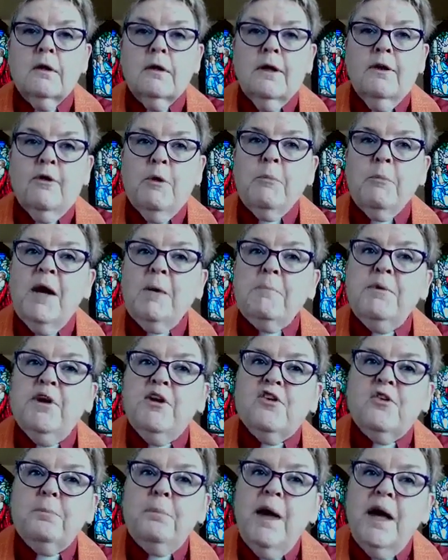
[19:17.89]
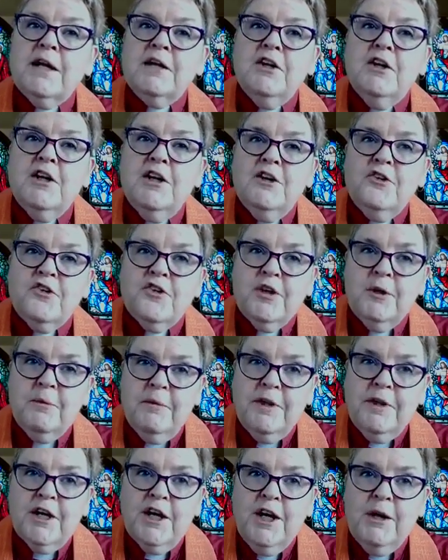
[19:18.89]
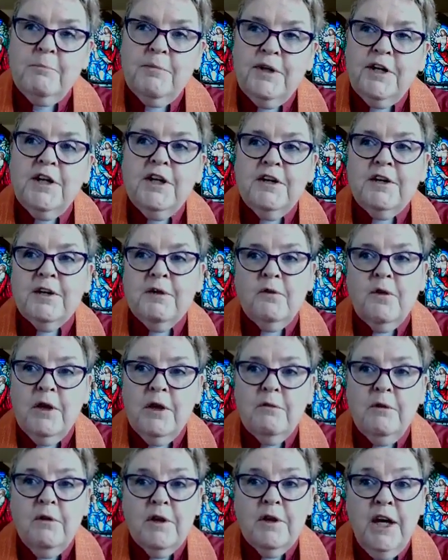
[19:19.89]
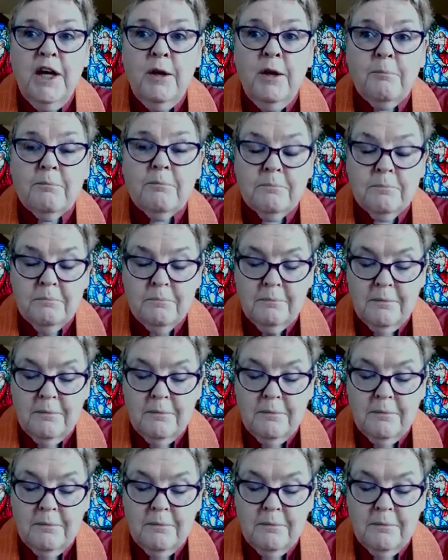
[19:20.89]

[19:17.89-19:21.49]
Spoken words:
Now, we might be expected at some of the company that we will keep